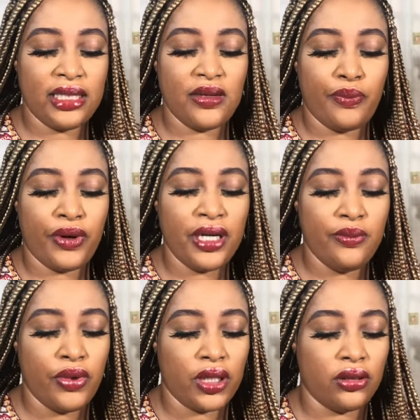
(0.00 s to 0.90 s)
It's a pretty
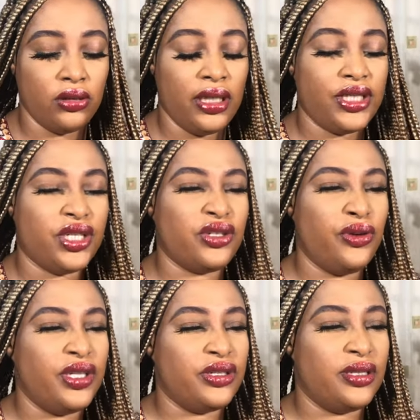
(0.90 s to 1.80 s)
bottle. Let's just go
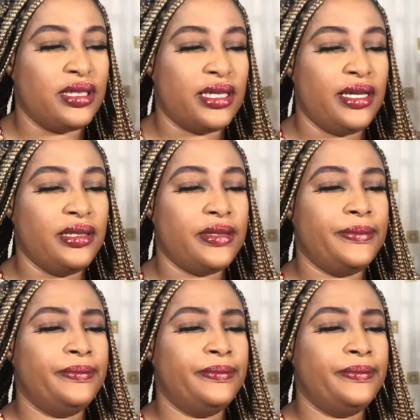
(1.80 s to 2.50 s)
into the scent.